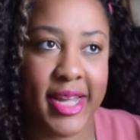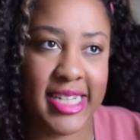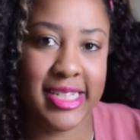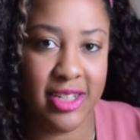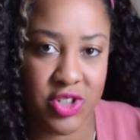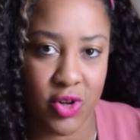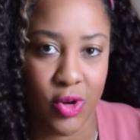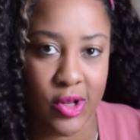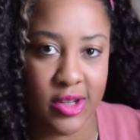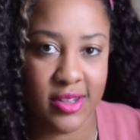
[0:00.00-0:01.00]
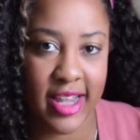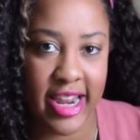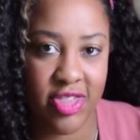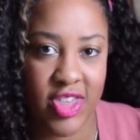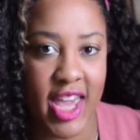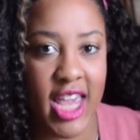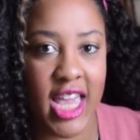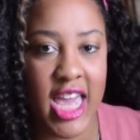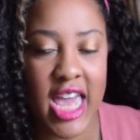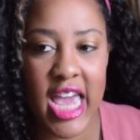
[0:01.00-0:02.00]
like tentacle-like
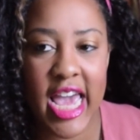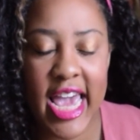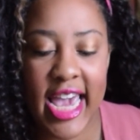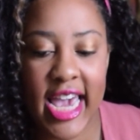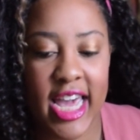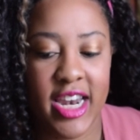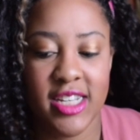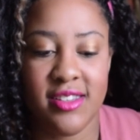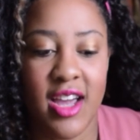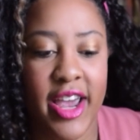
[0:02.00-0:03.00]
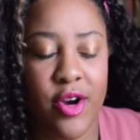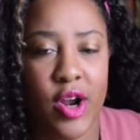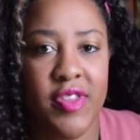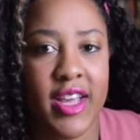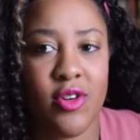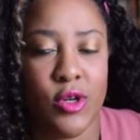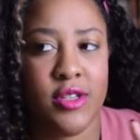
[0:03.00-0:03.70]
thing, and is dying, or I think